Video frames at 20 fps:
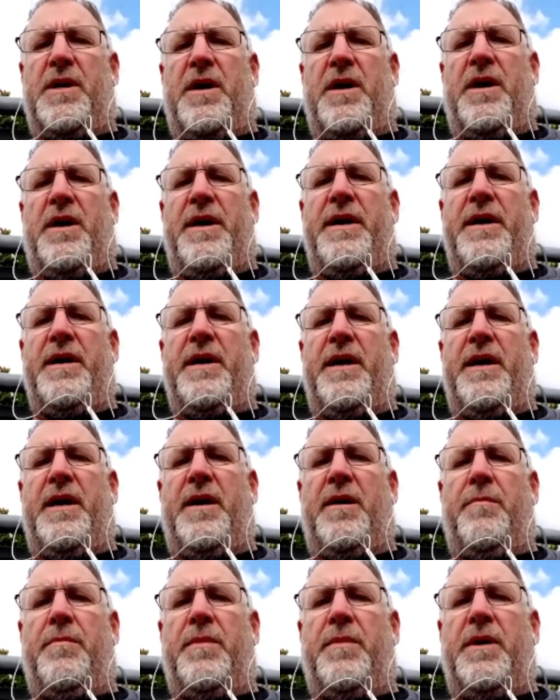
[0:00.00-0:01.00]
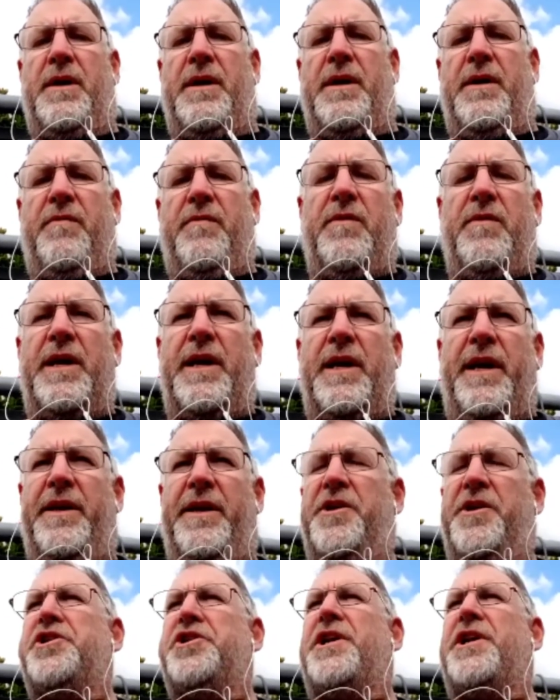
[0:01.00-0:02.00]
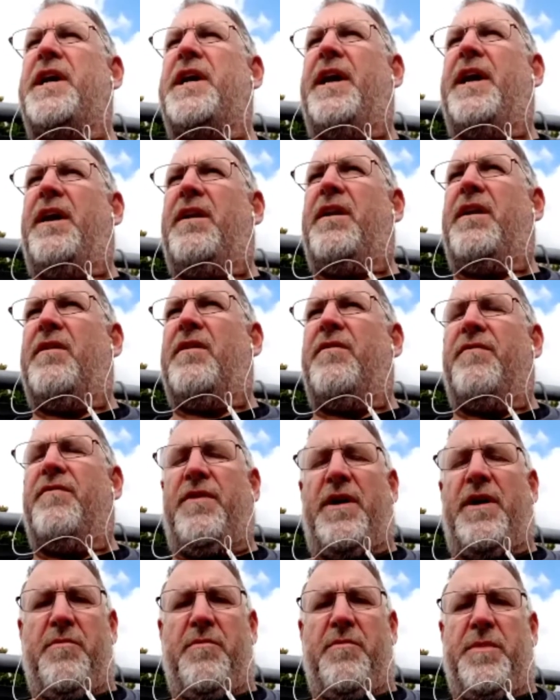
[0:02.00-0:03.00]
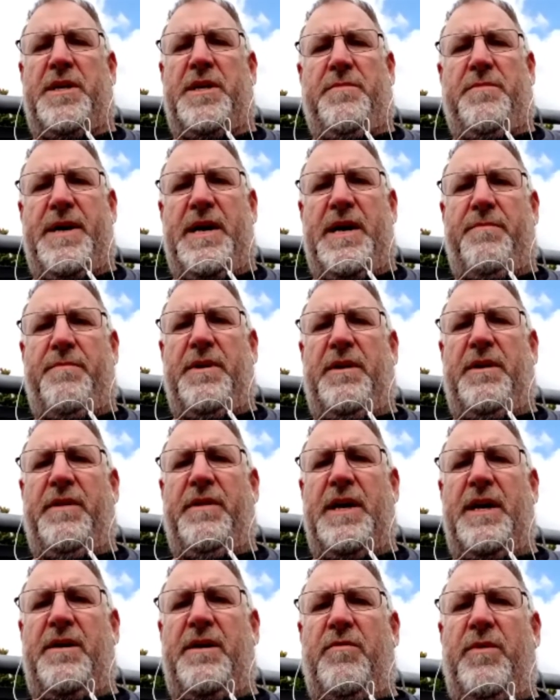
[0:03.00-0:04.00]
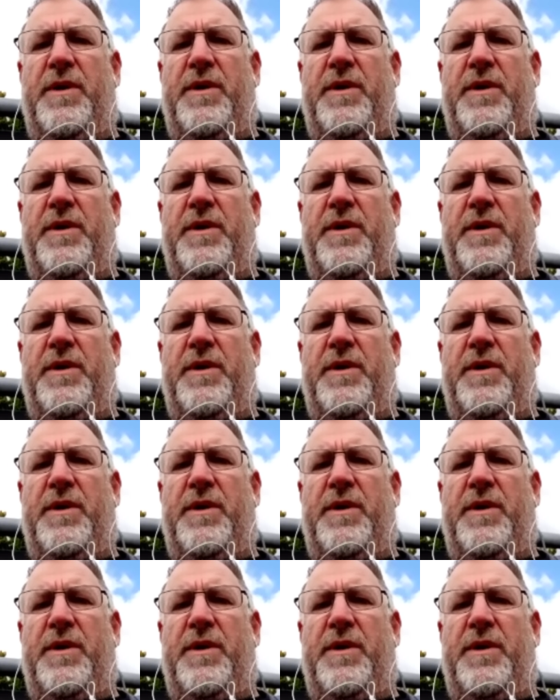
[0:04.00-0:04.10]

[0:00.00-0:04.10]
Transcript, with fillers: I am in the energy and environment department of that.